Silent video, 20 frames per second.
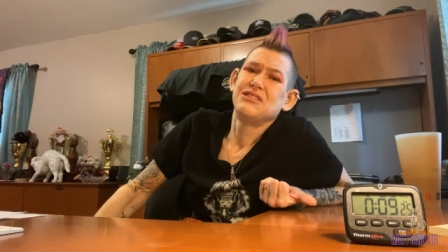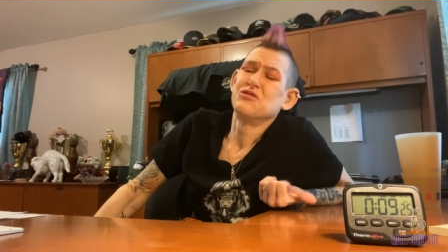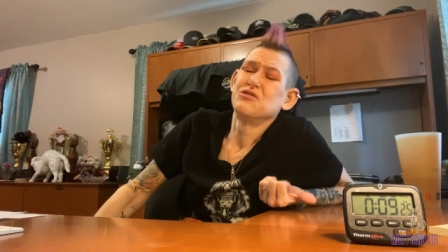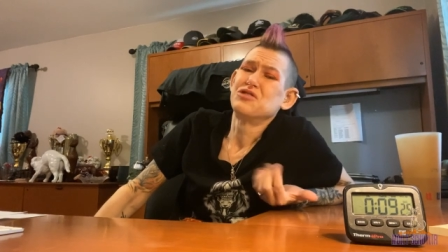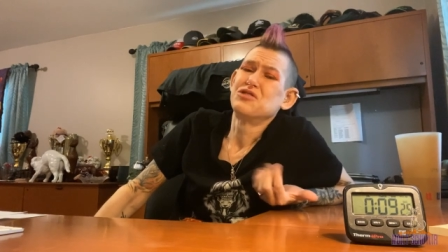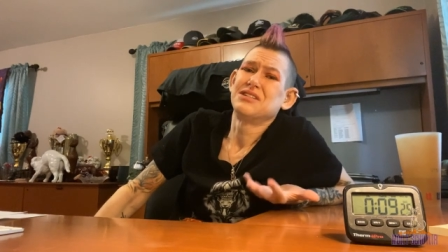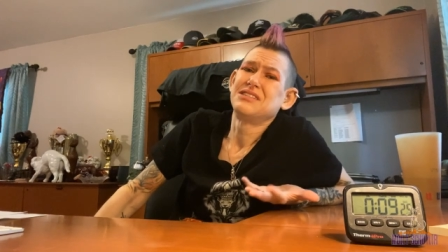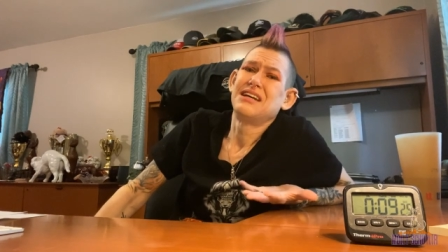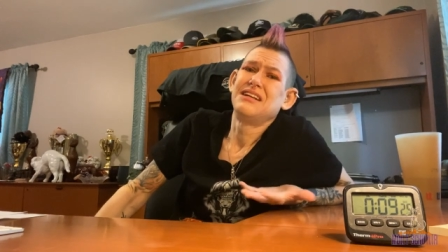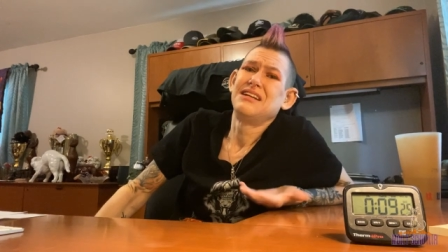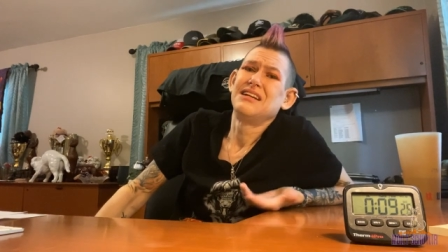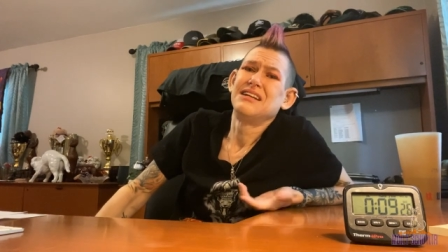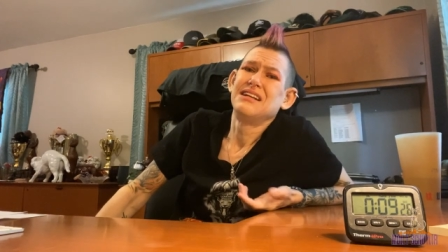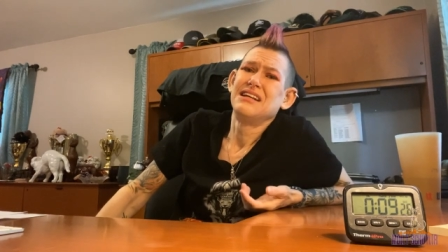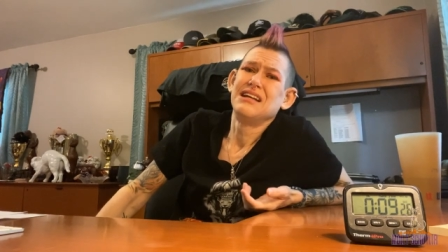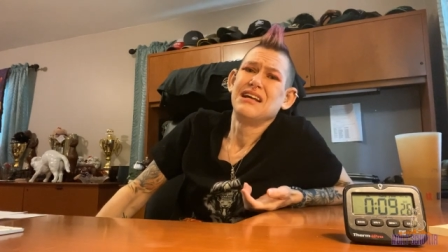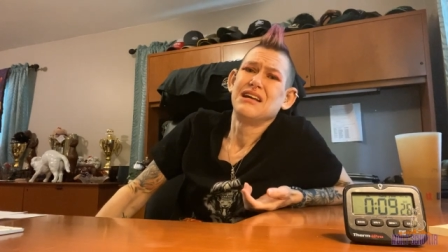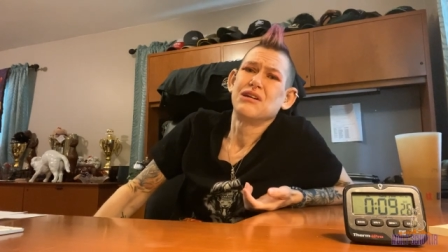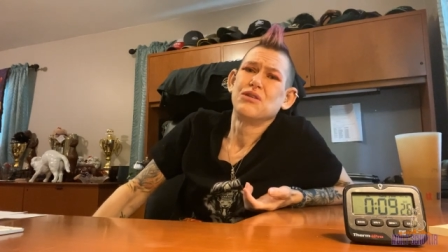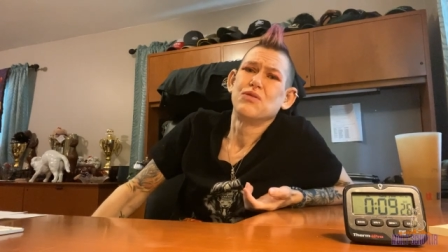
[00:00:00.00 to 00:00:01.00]
don't just send it.
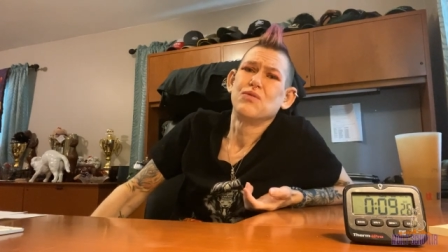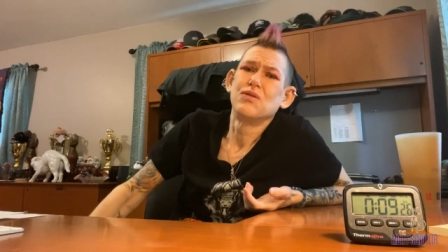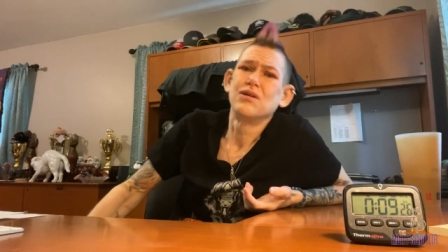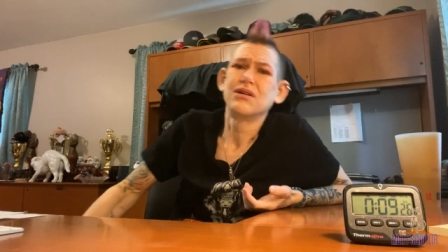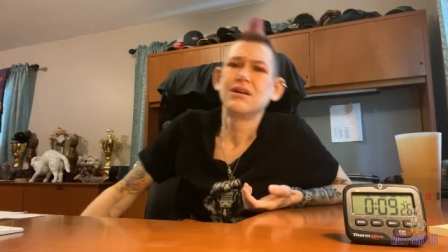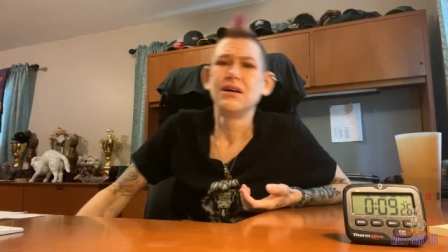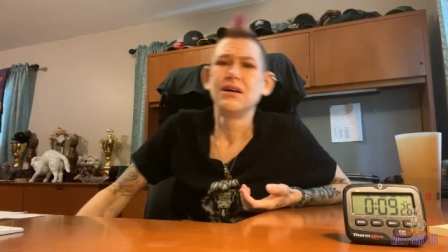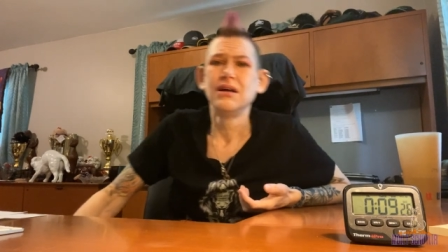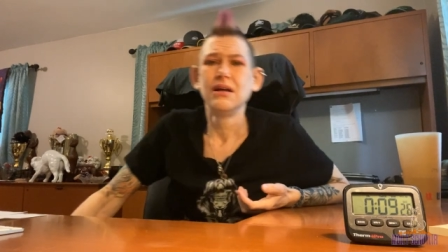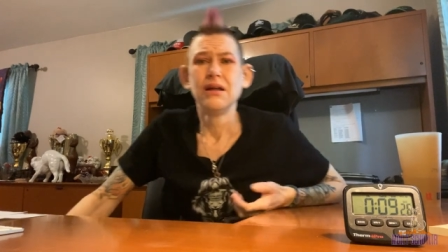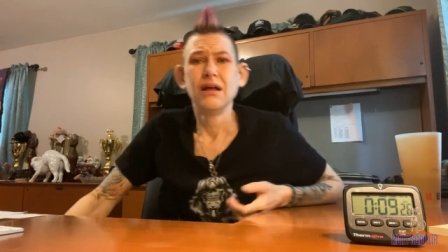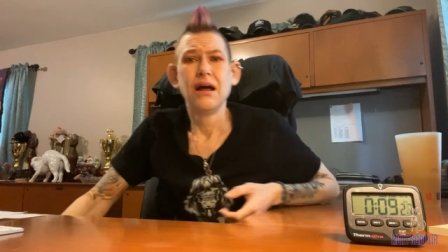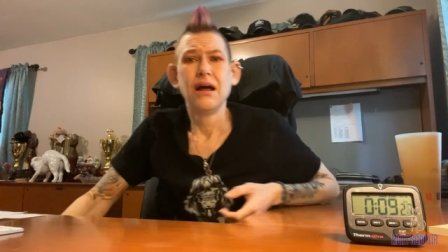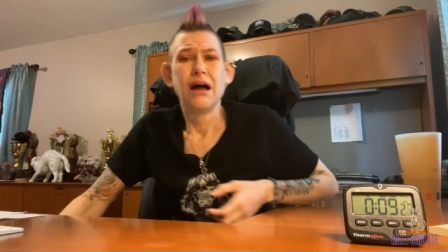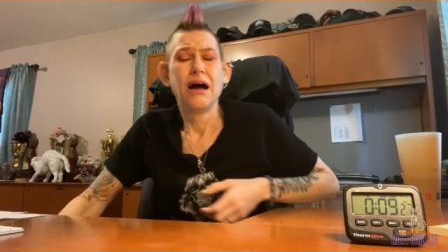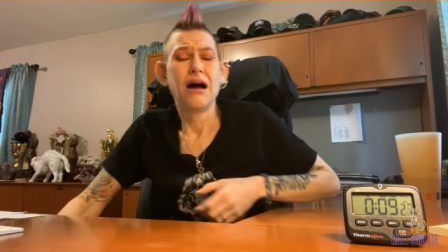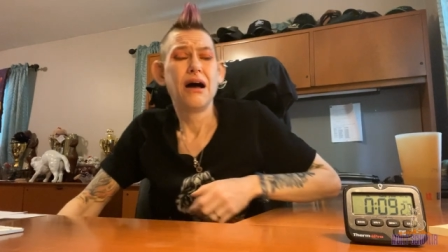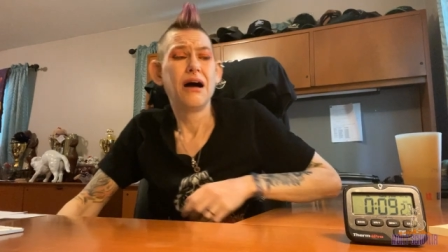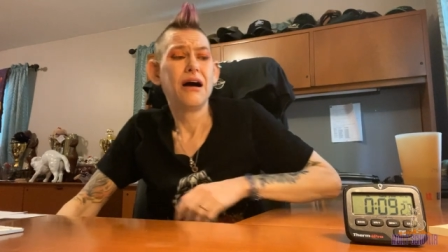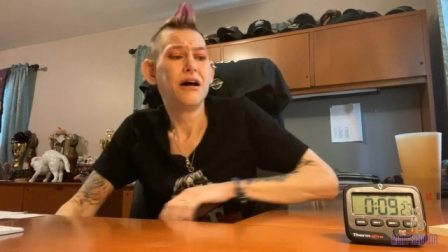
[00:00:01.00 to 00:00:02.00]
It ain't going to work.
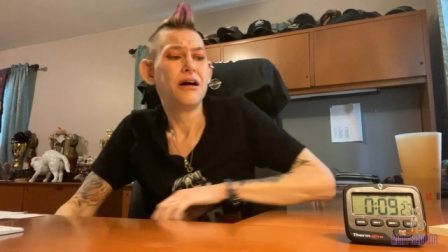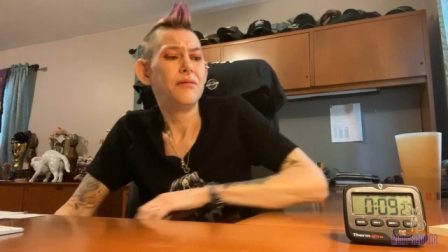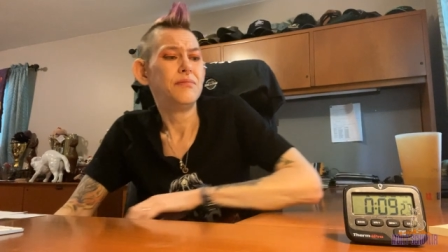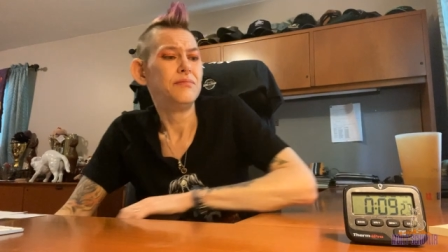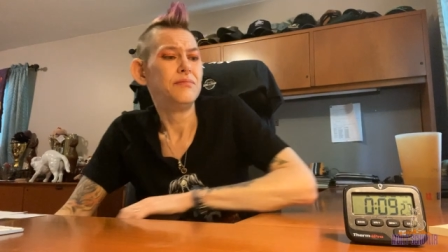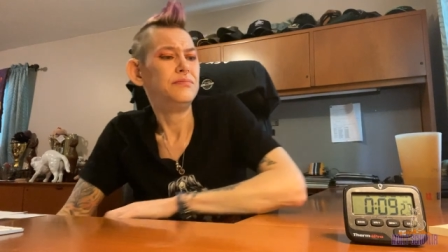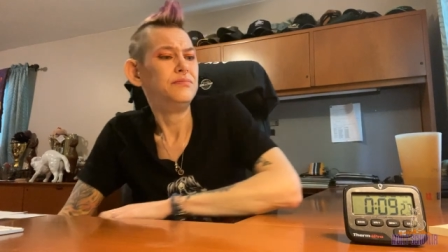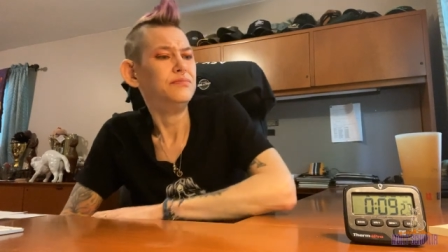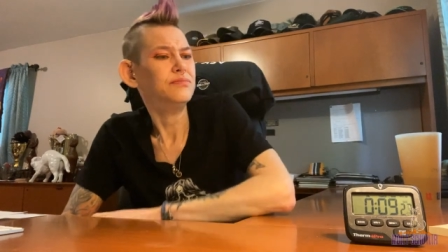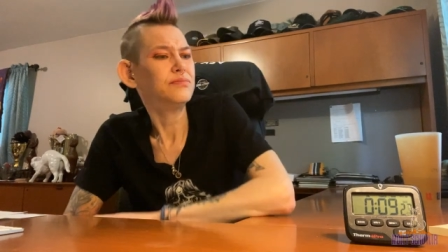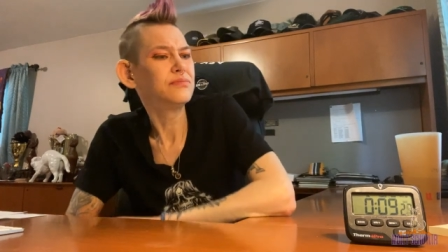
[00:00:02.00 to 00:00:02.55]
Um,